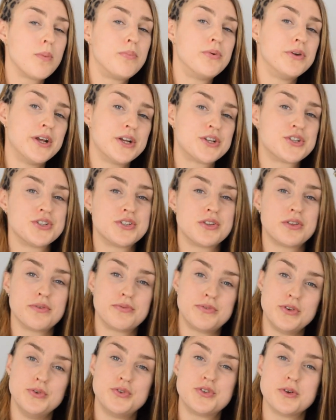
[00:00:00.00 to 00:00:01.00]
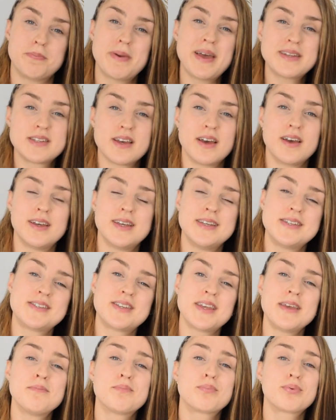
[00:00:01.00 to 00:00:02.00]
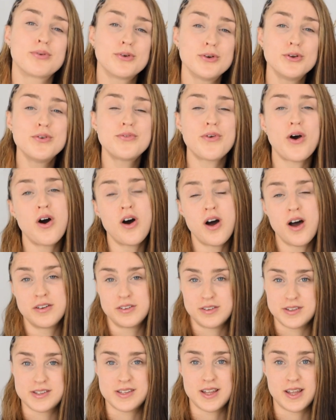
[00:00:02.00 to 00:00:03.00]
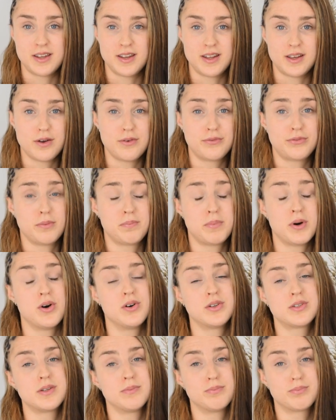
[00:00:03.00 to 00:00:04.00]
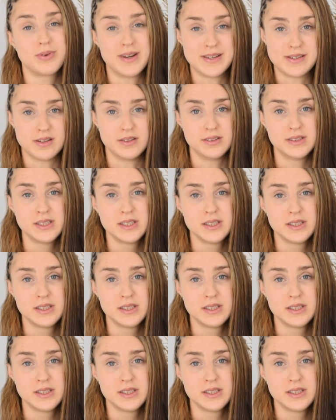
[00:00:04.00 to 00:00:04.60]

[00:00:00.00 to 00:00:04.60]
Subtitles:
our predictions of the future better is to improve our understanding of the past and present.